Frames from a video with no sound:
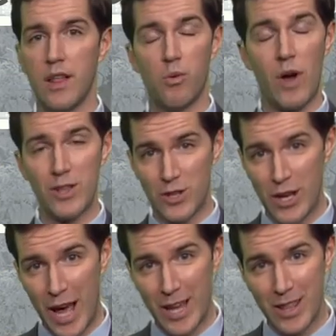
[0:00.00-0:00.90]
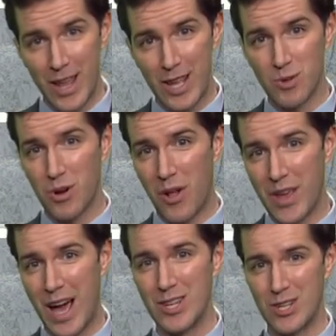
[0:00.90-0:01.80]
And Wednesday night, that's when all
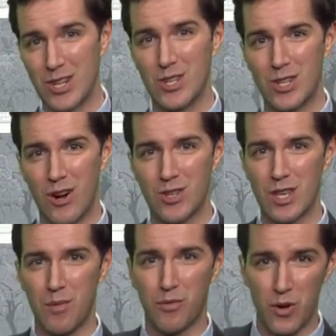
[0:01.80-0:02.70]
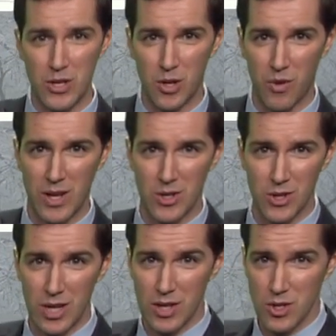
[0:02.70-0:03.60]
the iciness starts up. Freezing rain,
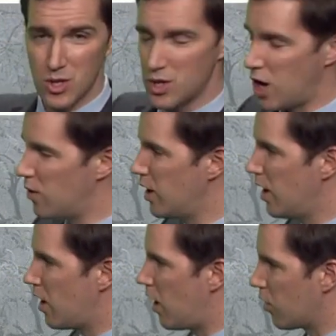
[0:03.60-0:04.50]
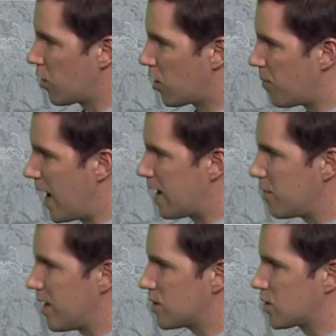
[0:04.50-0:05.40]
sleet, and snow all could combine
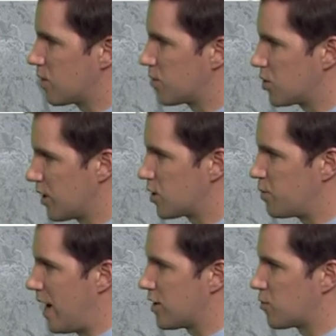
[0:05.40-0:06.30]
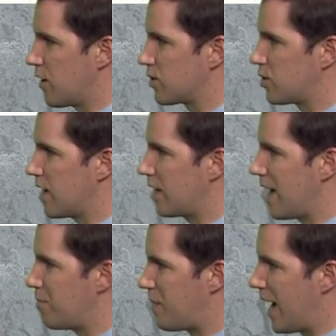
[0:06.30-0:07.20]
to make some slick spots around the state
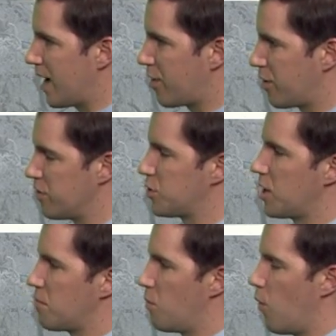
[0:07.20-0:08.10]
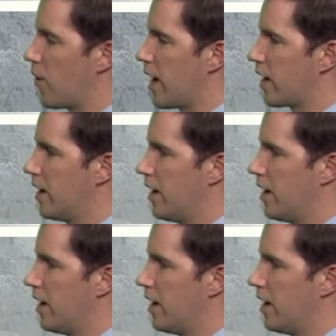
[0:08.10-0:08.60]
line by Thursday morning.